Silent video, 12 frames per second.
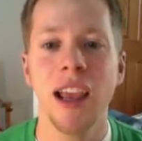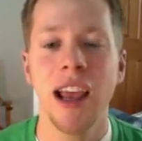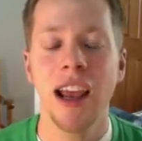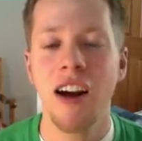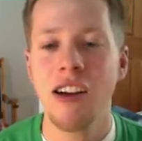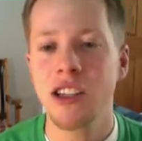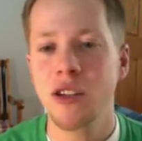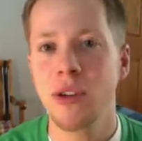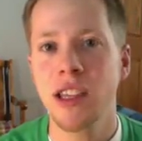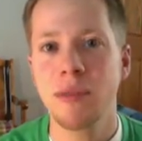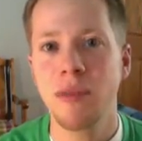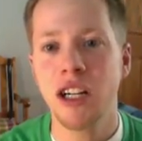And also
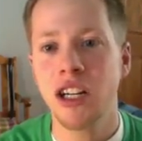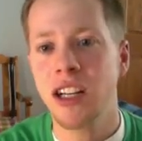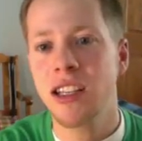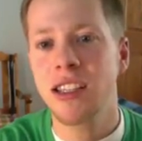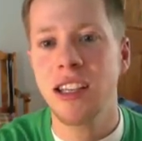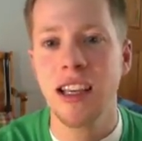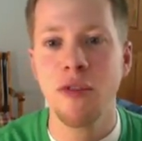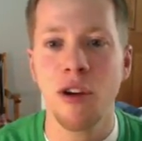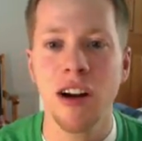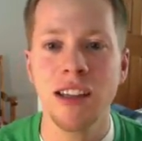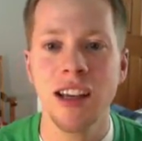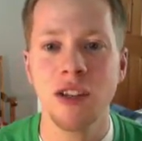in this picture you can see
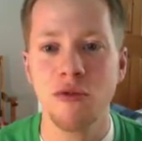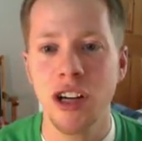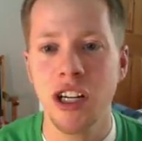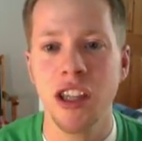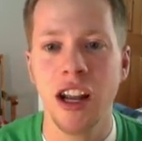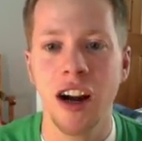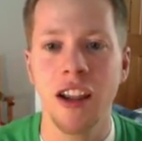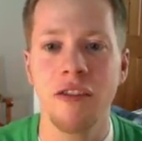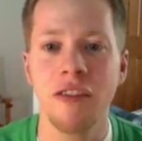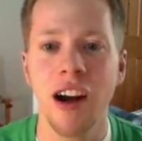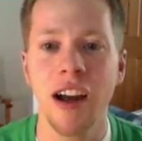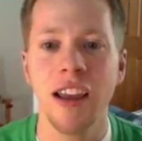where it says Ridgid there in the
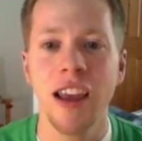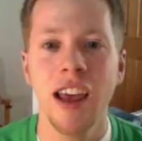front.